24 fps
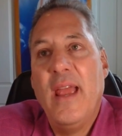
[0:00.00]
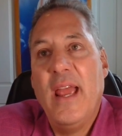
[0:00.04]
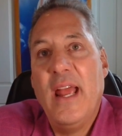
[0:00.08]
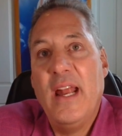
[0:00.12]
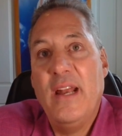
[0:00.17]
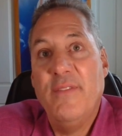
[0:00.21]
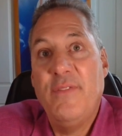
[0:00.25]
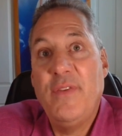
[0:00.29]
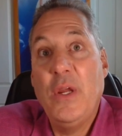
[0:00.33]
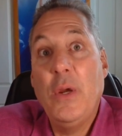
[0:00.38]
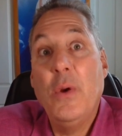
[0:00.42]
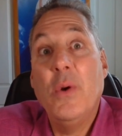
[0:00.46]

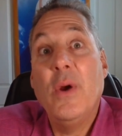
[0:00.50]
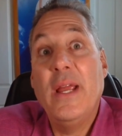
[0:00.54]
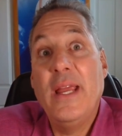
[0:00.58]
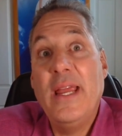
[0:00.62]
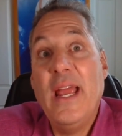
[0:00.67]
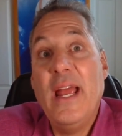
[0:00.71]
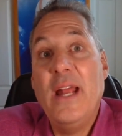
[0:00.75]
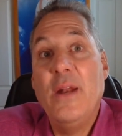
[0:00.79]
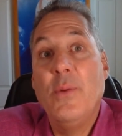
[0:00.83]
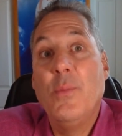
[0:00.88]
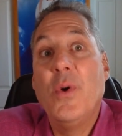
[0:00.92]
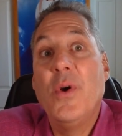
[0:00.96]
And if you,
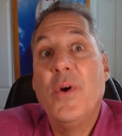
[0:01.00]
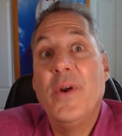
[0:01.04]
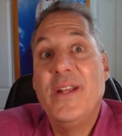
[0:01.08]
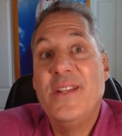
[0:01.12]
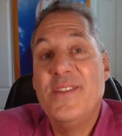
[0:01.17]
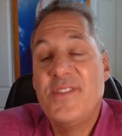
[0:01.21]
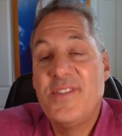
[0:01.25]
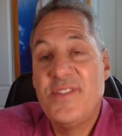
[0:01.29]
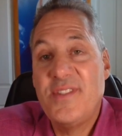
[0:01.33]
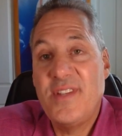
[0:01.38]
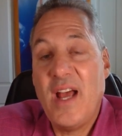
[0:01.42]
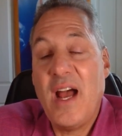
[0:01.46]
again, were
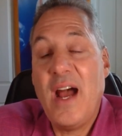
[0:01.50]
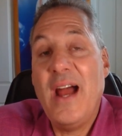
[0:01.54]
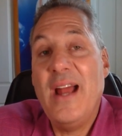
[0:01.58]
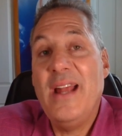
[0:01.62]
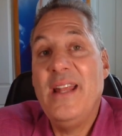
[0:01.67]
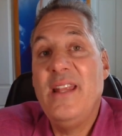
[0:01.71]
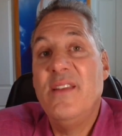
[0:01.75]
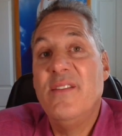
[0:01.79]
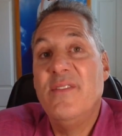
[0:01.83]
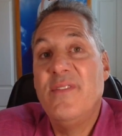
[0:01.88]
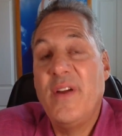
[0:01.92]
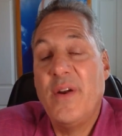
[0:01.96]

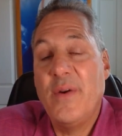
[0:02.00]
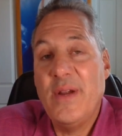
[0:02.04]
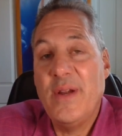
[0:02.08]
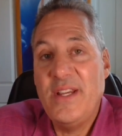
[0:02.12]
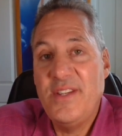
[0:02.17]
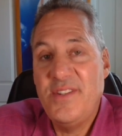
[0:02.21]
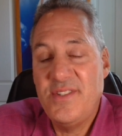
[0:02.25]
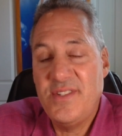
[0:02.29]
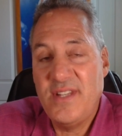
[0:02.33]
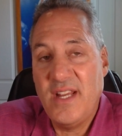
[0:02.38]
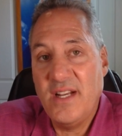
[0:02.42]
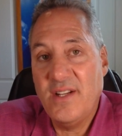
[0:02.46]
inside the
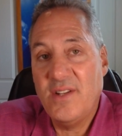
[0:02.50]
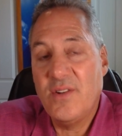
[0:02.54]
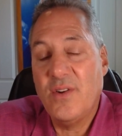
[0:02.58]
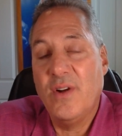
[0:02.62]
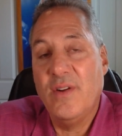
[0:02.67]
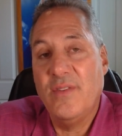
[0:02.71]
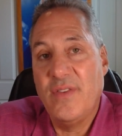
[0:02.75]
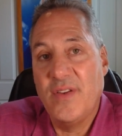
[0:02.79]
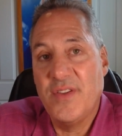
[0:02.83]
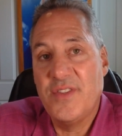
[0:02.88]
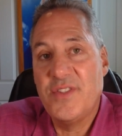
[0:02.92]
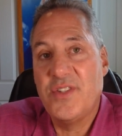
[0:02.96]
very center
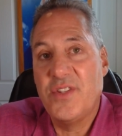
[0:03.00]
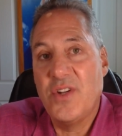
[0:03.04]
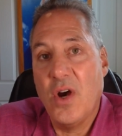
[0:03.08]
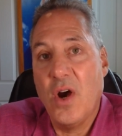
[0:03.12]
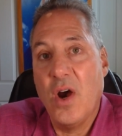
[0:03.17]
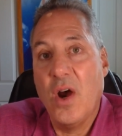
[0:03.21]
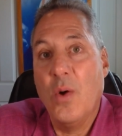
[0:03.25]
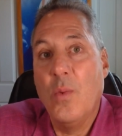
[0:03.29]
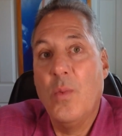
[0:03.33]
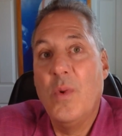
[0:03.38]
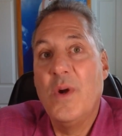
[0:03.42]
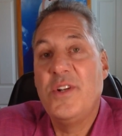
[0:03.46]
of a
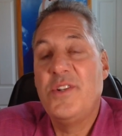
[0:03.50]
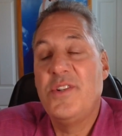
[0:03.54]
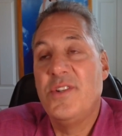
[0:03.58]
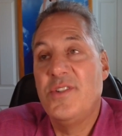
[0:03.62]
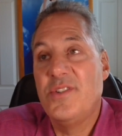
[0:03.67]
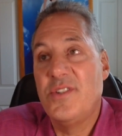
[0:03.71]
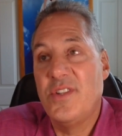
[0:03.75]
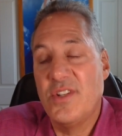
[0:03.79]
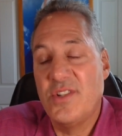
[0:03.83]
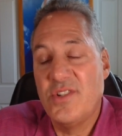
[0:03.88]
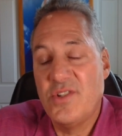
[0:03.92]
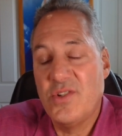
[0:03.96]
star, which
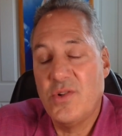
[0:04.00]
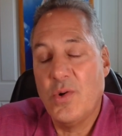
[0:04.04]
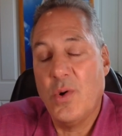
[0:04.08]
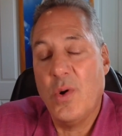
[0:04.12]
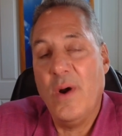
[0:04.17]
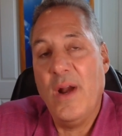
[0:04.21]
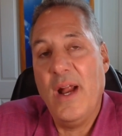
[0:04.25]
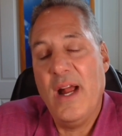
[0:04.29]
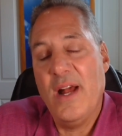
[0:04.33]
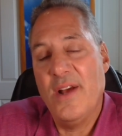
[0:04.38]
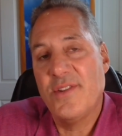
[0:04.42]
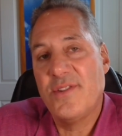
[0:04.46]
is the
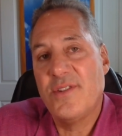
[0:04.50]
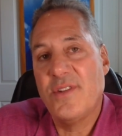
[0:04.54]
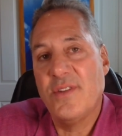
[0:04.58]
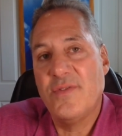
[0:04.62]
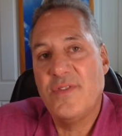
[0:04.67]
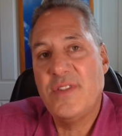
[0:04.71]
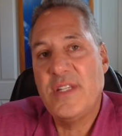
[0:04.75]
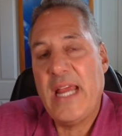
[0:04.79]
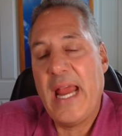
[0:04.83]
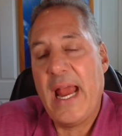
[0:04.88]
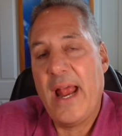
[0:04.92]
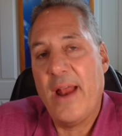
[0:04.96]
storehouse
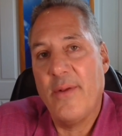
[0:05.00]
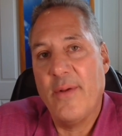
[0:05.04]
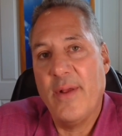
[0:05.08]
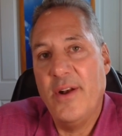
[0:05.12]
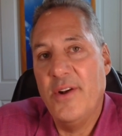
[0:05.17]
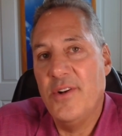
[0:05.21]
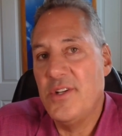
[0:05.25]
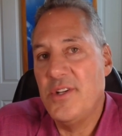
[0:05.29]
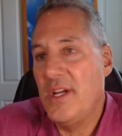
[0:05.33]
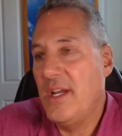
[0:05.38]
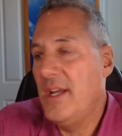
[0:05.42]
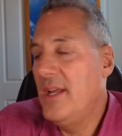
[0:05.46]
of scalar
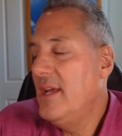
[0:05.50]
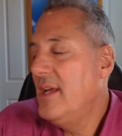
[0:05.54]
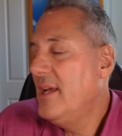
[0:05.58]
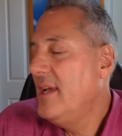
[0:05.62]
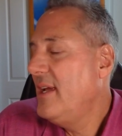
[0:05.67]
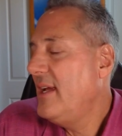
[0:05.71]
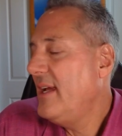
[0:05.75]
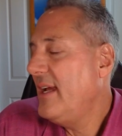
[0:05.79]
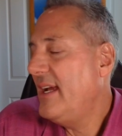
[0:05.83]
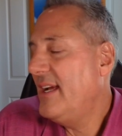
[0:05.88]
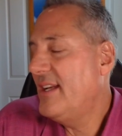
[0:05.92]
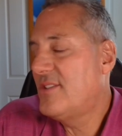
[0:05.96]
energy,
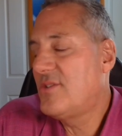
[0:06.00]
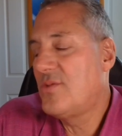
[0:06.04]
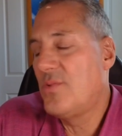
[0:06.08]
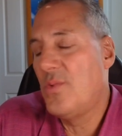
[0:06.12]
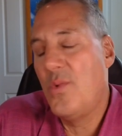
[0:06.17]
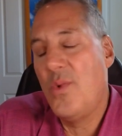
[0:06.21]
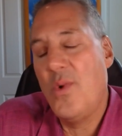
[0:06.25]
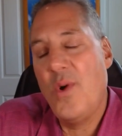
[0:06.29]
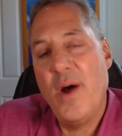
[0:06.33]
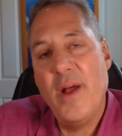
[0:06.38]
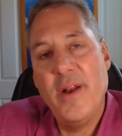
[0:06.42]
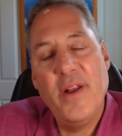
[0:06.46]
it's
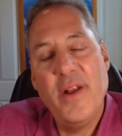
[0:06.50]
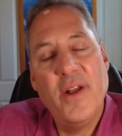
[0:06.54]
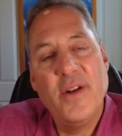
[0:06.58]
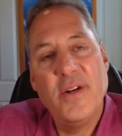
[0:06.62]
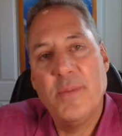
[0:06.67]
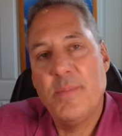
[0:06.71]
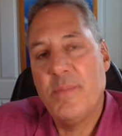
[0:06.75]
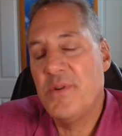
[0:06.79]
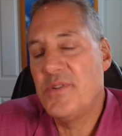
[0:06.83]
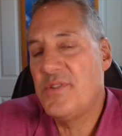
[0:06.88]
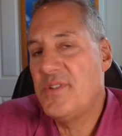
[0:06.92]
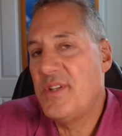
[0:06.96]

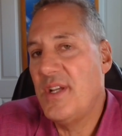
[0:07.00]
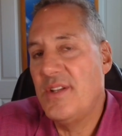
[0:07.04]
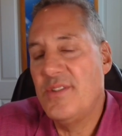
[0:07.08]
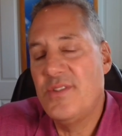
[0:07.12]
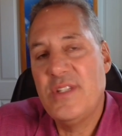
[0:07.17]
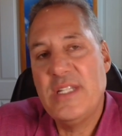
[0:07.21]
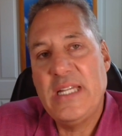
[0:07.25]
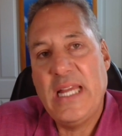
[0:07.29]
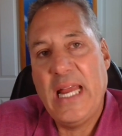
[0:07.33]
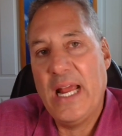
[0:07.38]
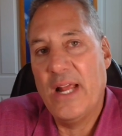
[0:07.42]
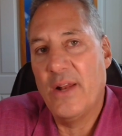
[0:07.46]
100%
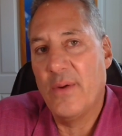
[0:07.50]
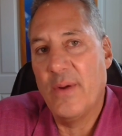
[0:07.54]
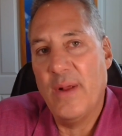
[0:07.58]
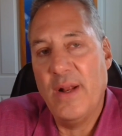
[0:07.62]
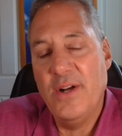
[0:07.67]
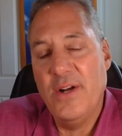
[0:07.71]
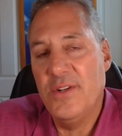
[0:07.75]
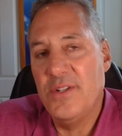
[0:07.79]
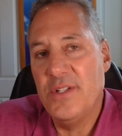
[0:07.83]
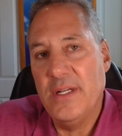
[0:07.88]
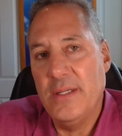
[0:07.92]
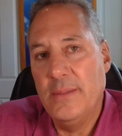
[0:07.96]
scalar
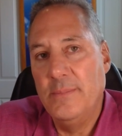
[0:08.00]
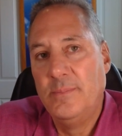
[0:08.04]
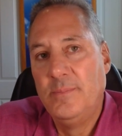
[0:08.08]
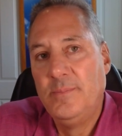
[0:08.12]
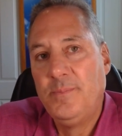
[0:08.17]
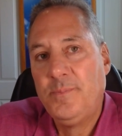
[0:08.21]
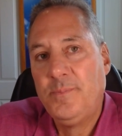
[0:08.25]
energy.